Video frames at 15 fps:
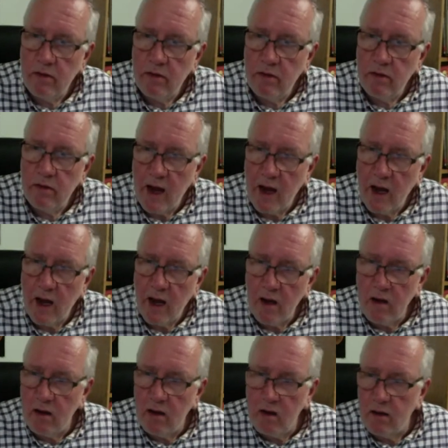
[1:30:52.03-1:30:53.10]
the number of
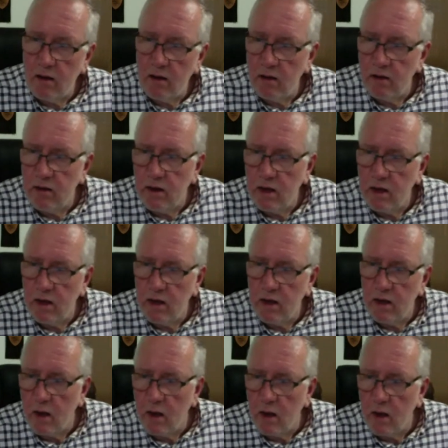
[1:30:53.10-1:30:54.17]
people who
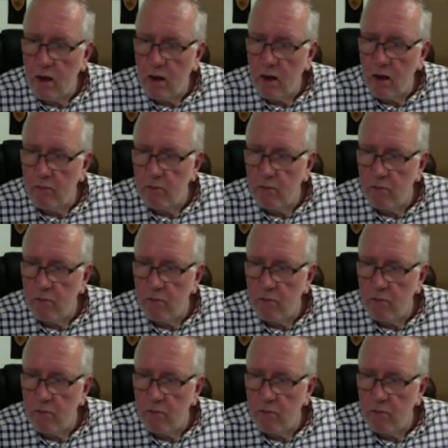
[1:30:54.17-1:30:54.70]
are